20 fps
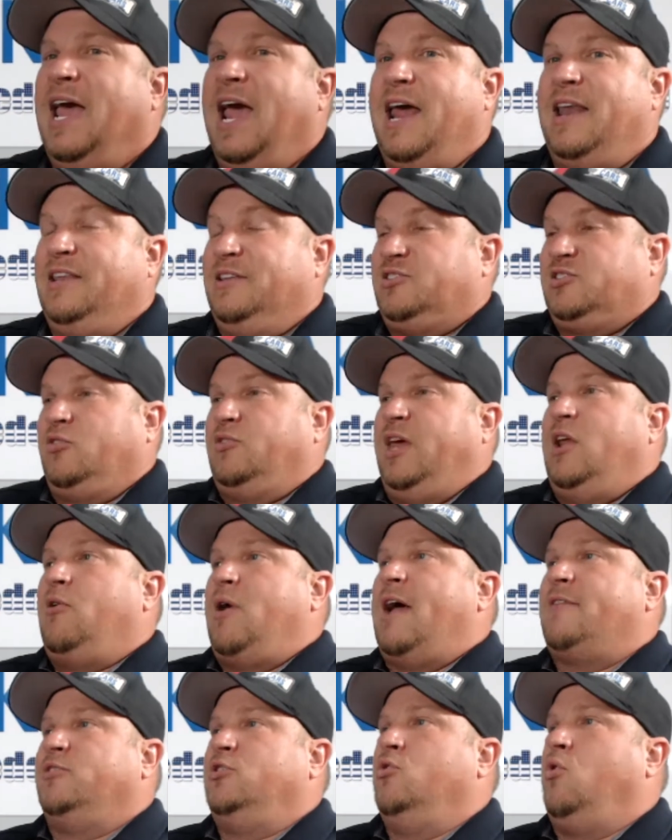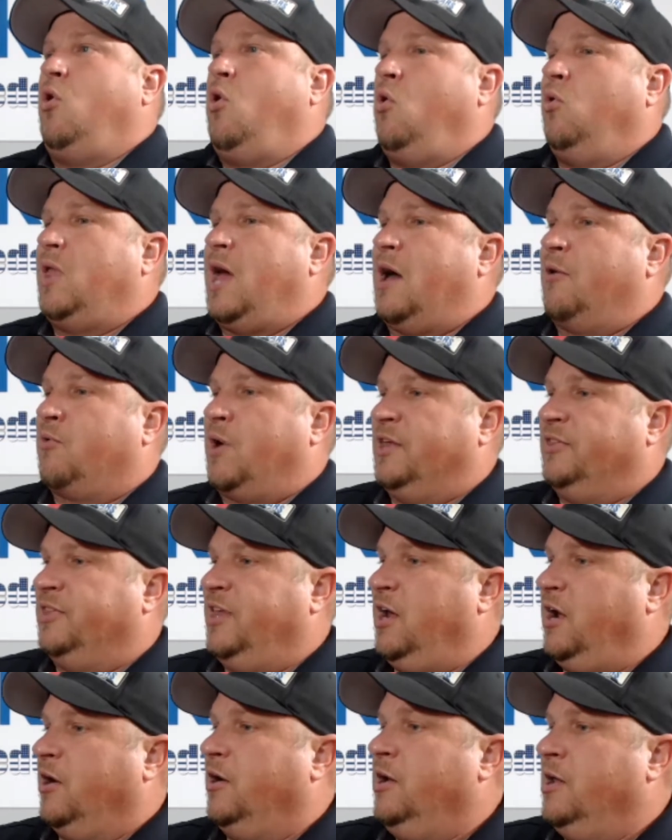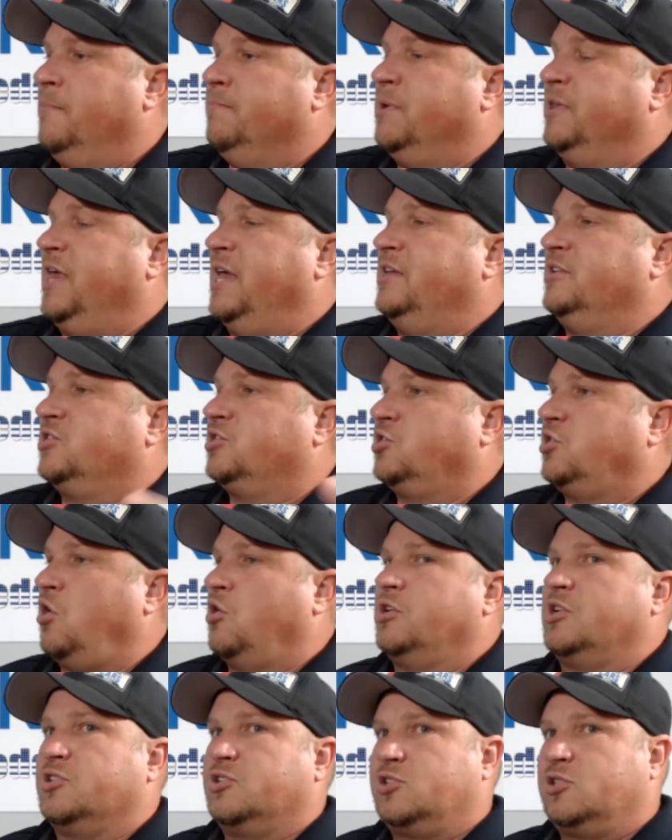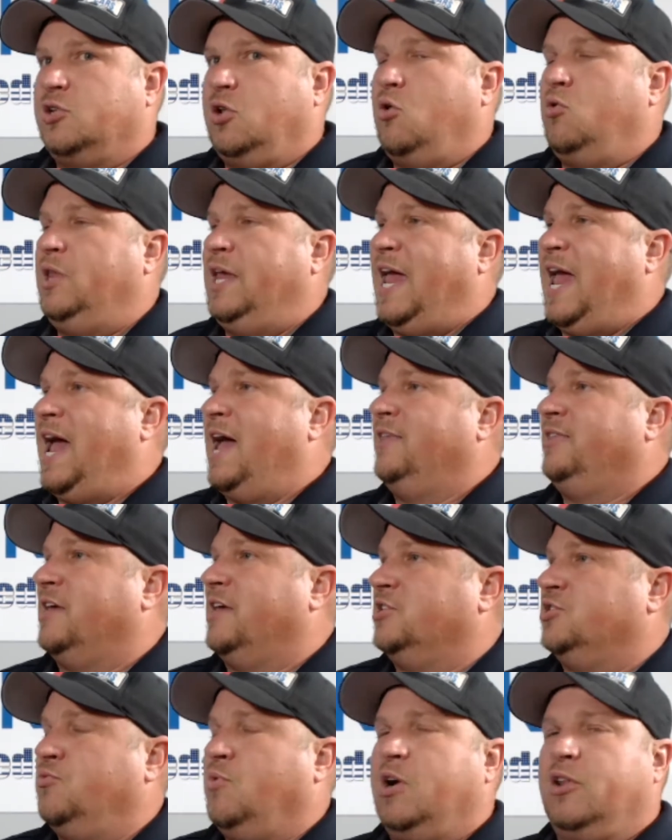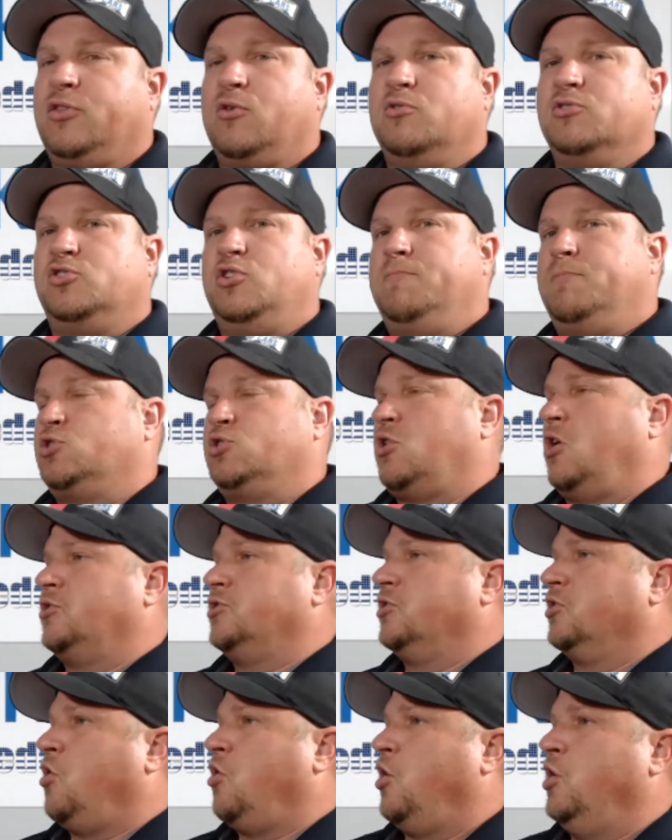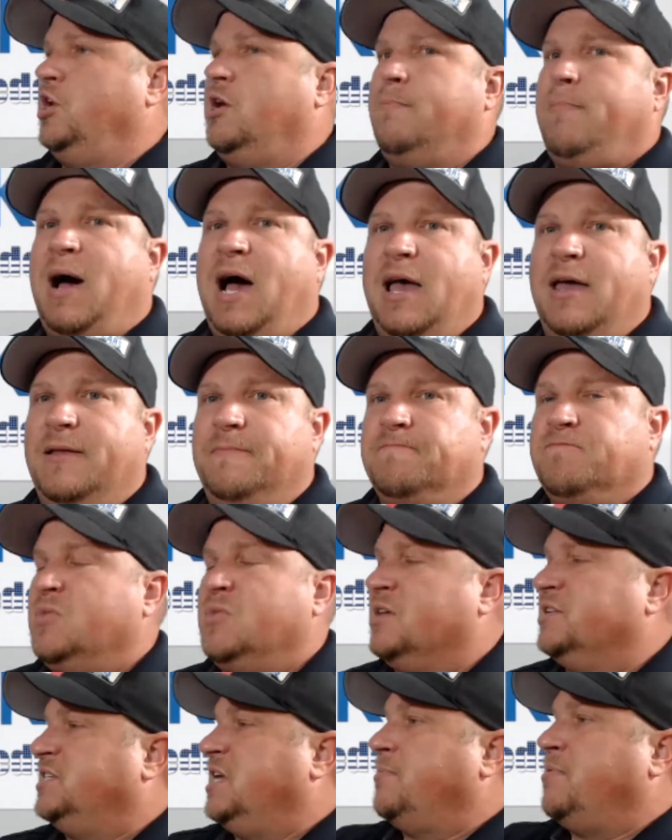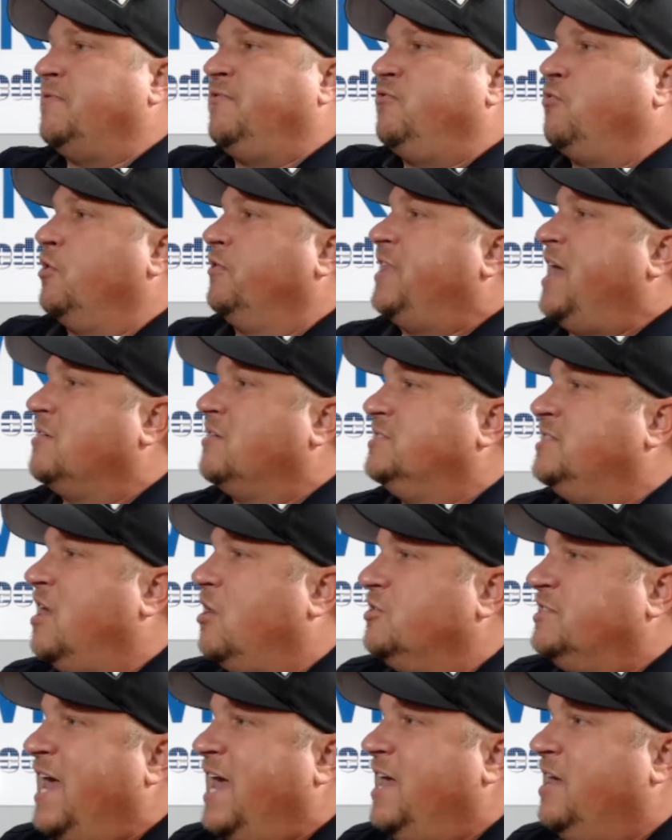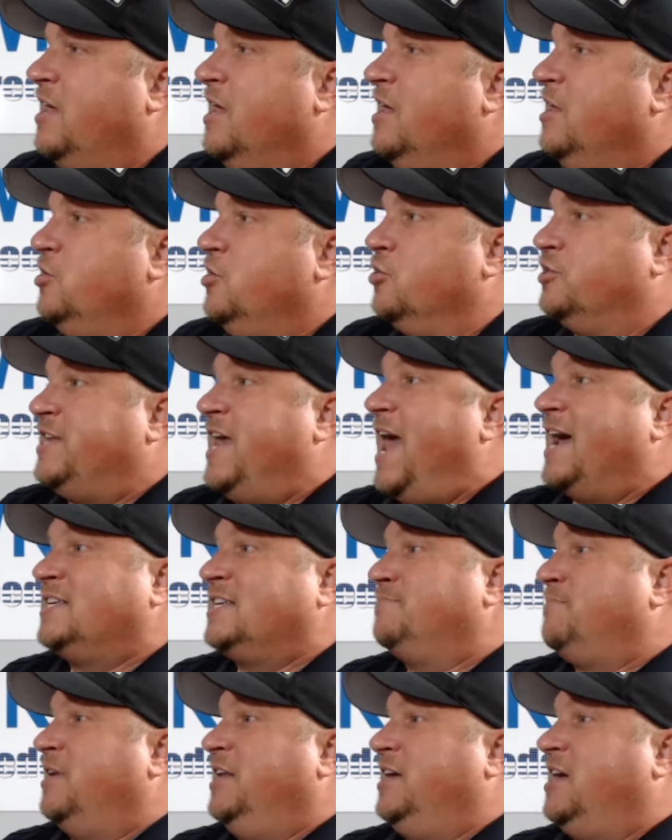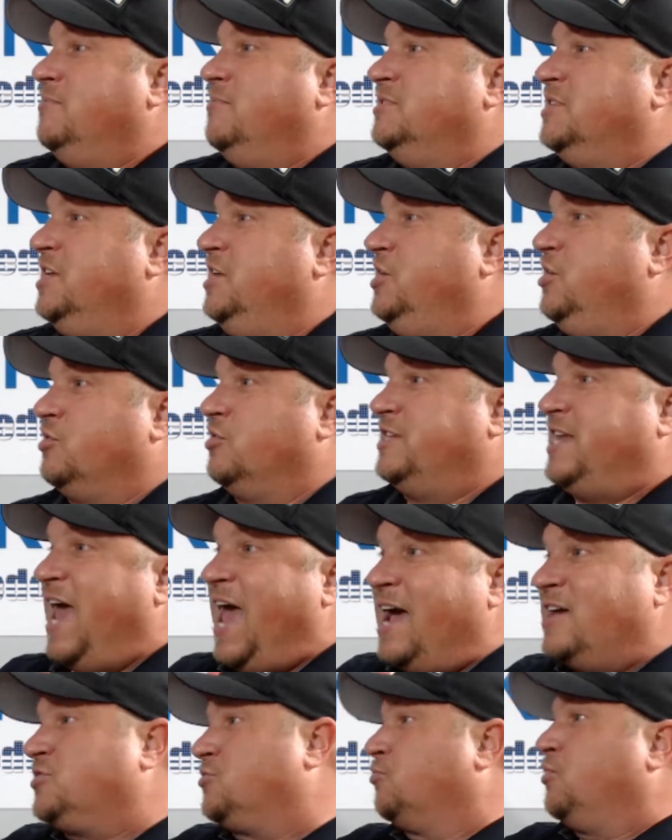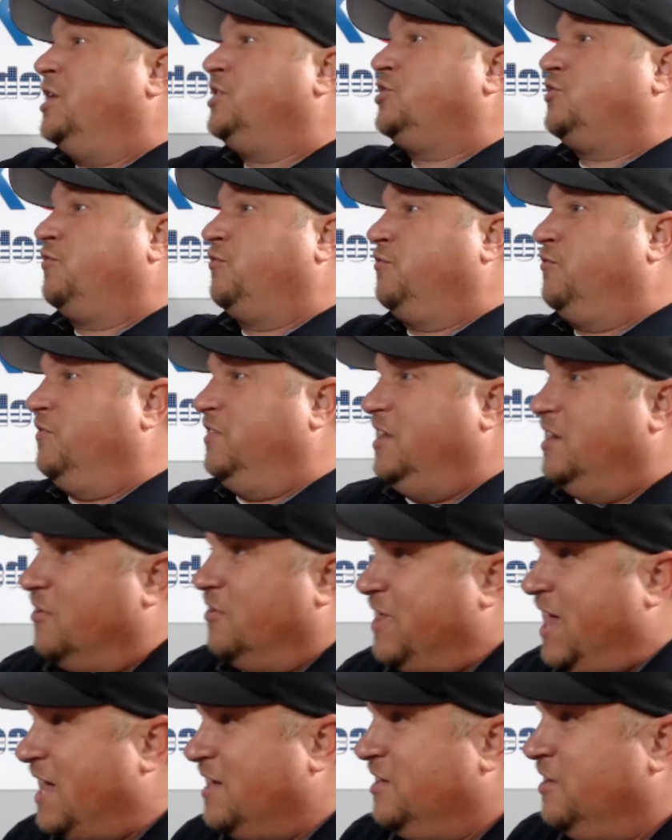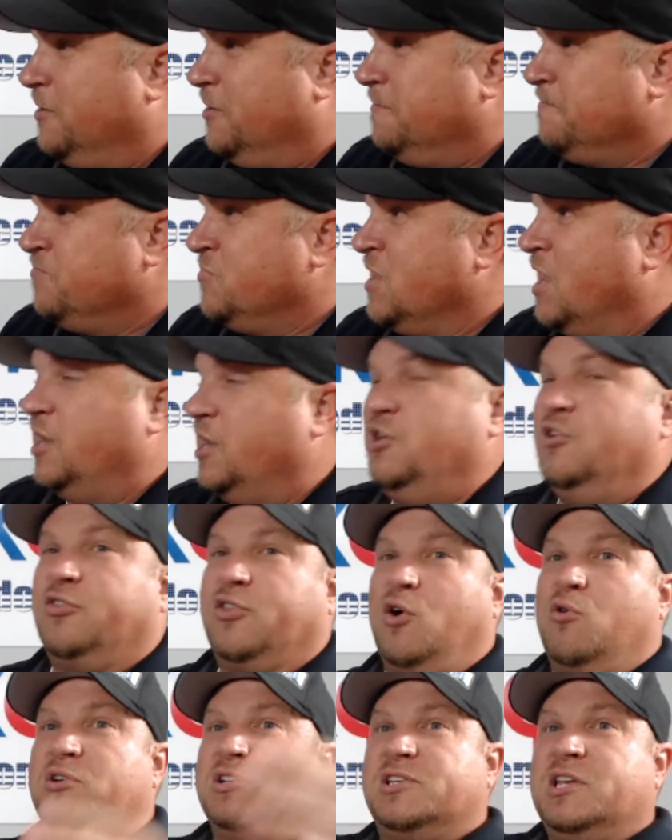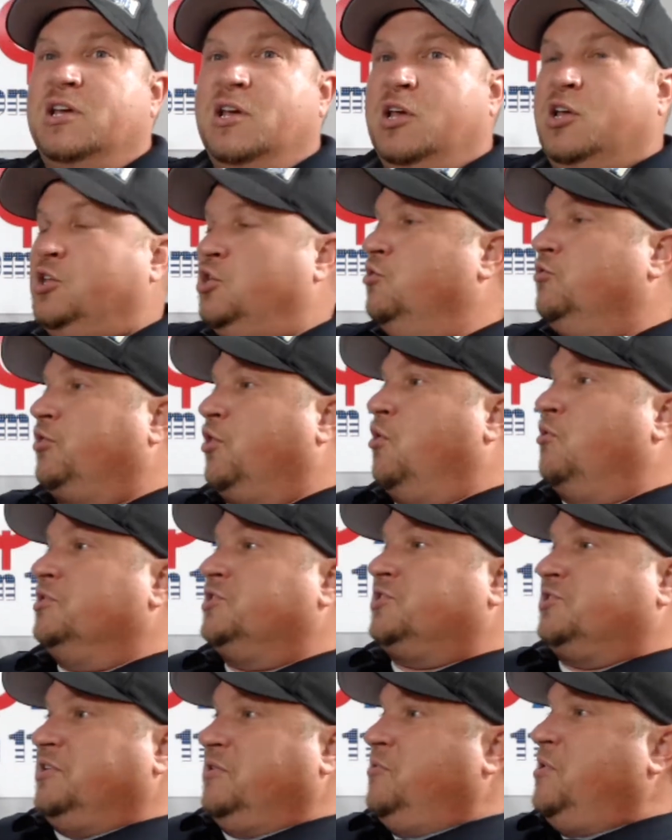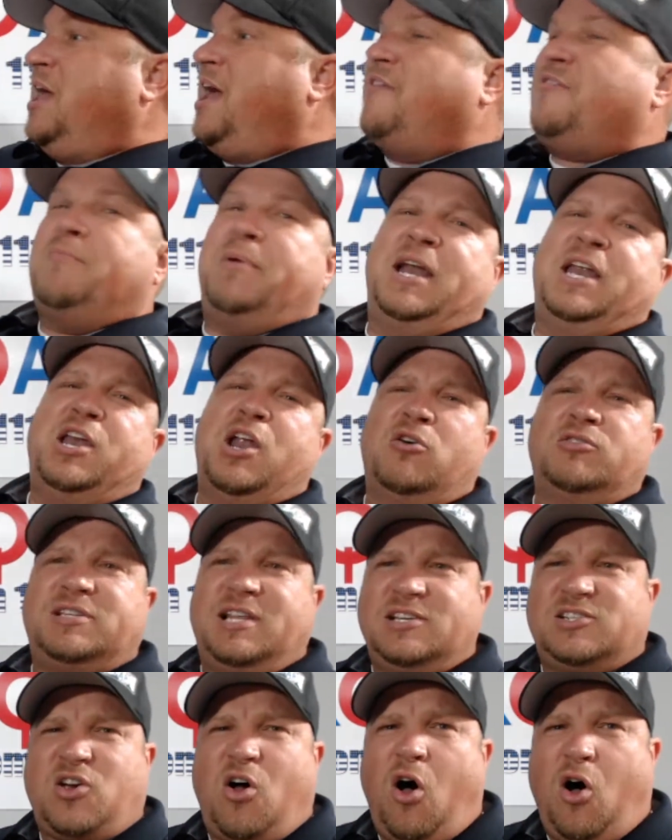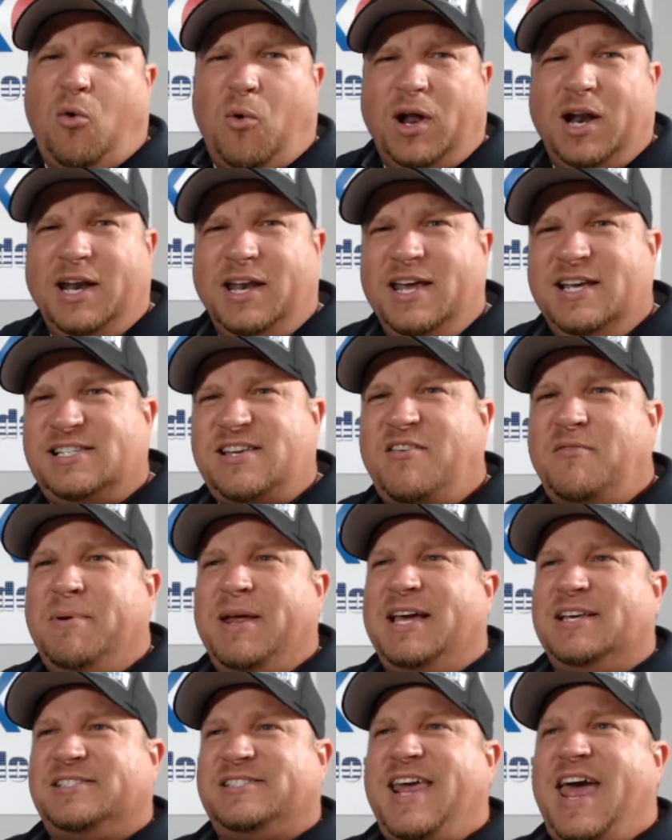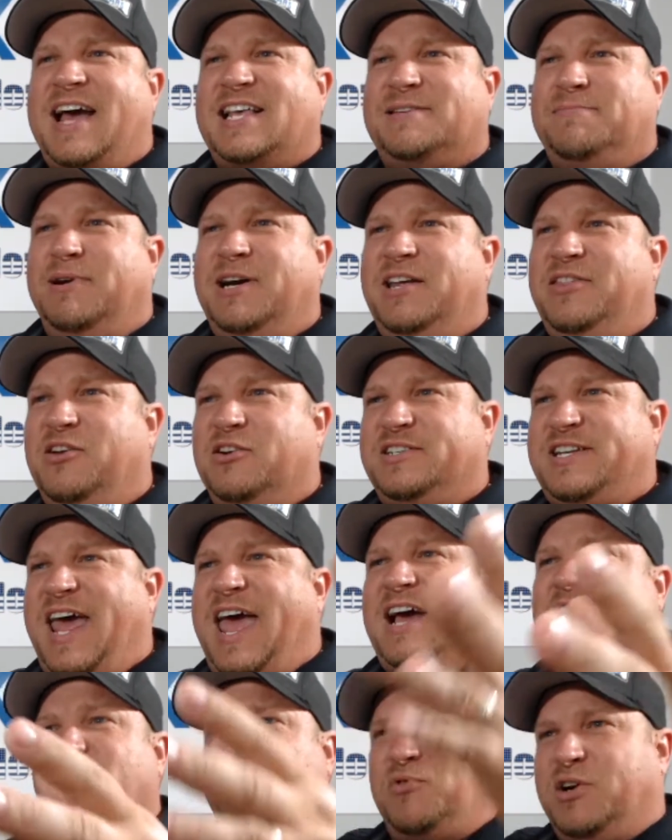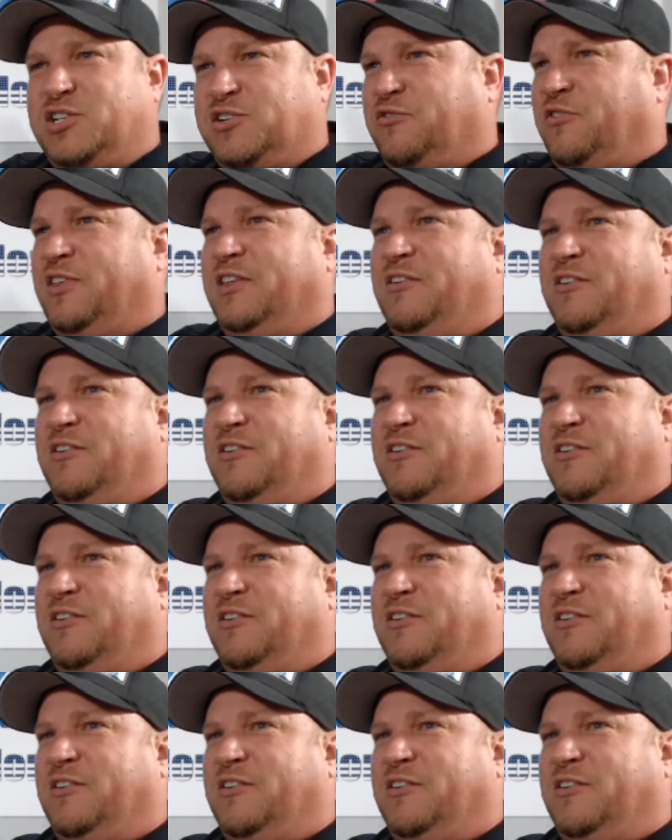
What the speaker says: And so they don't have to do a whole lot right there, but they can start to slowly add things. You want to throw a supercharger in the car, you can buy it, save up $4,000. Hey, your tax money comes in and you're tax rich, that year, and you throw us. Well, everybody knows it. Let's call it what it is. Everybody gets tax money and they're tax rich for